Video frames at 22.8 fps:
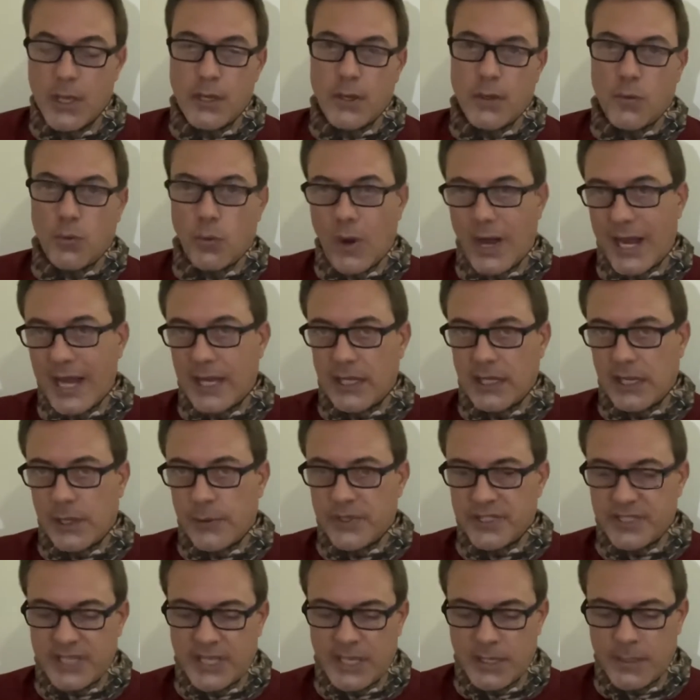While I
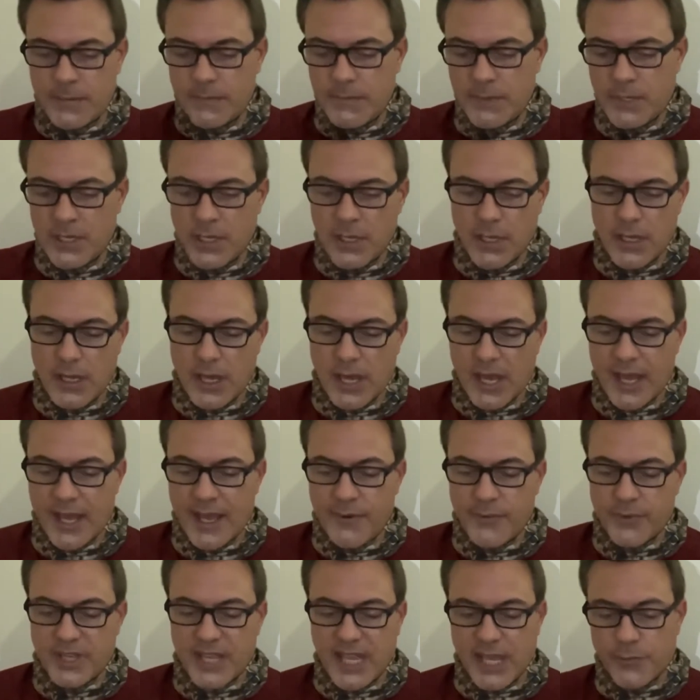was in, I
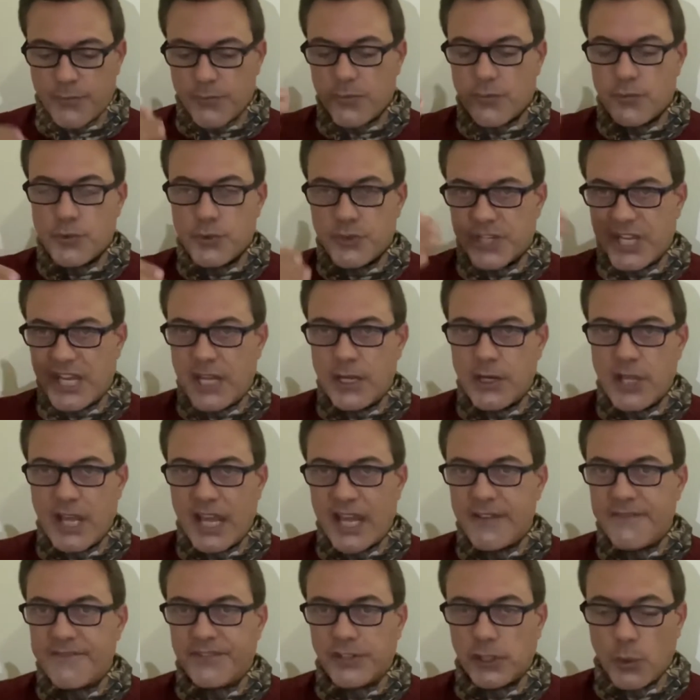would get routine
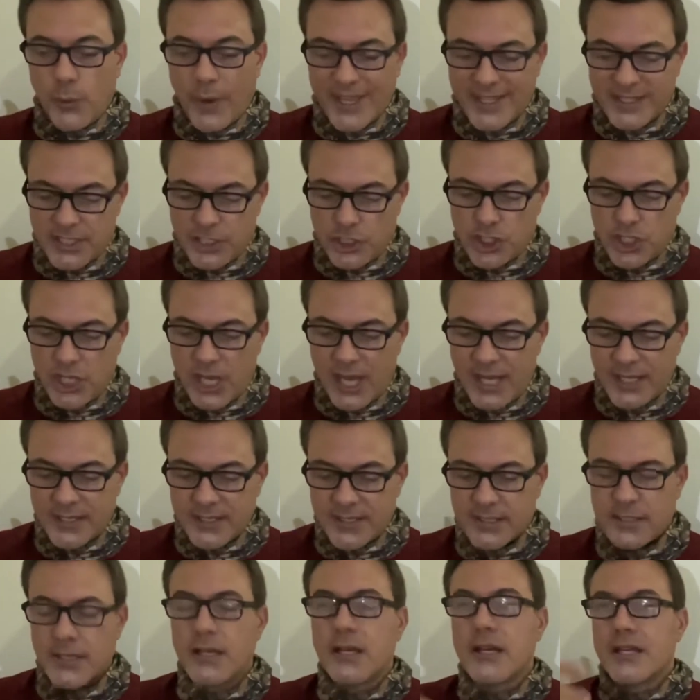influenza
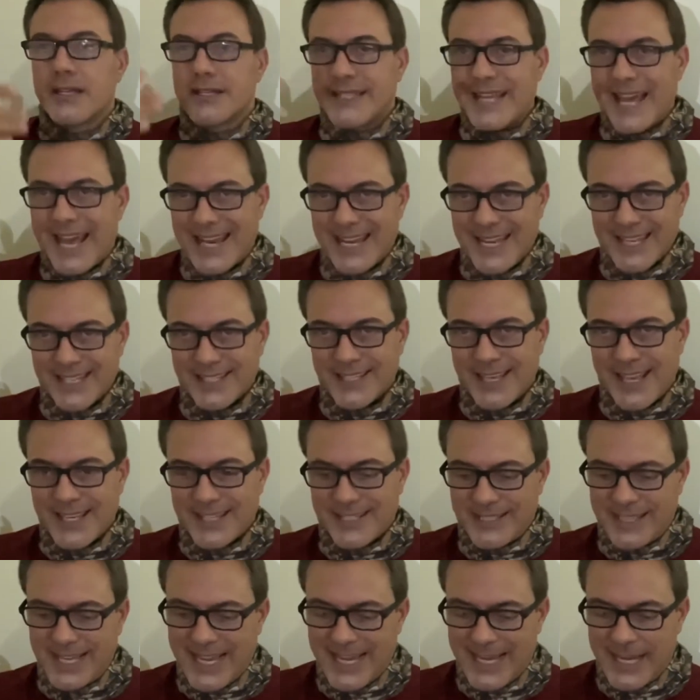shots, tetanus as
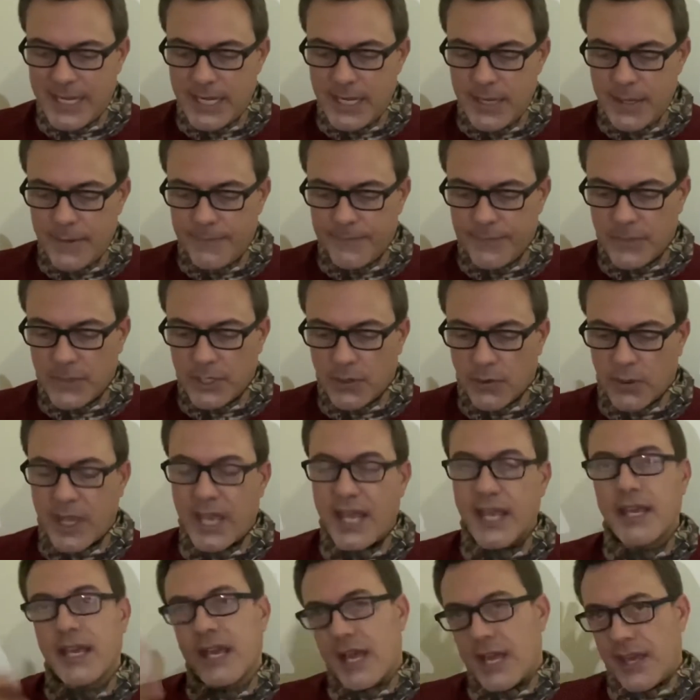needed.
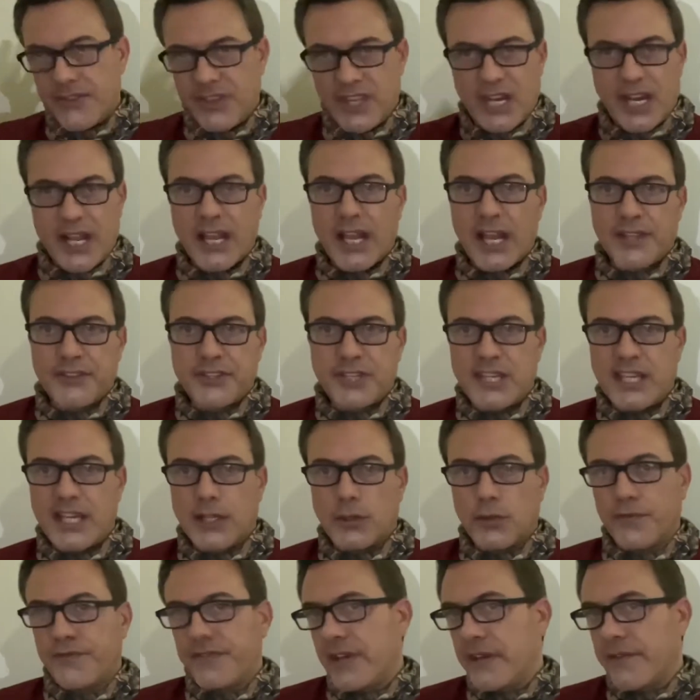Okay, and then I got the
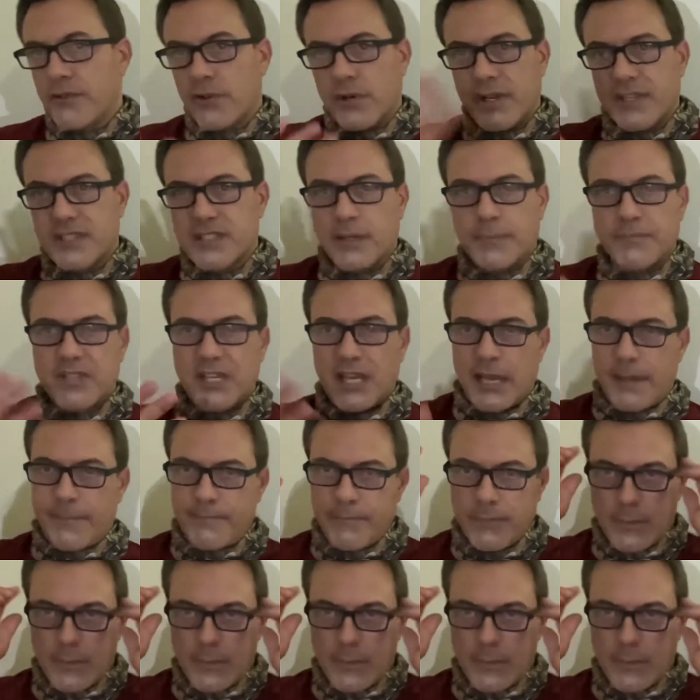yellow fever at some time,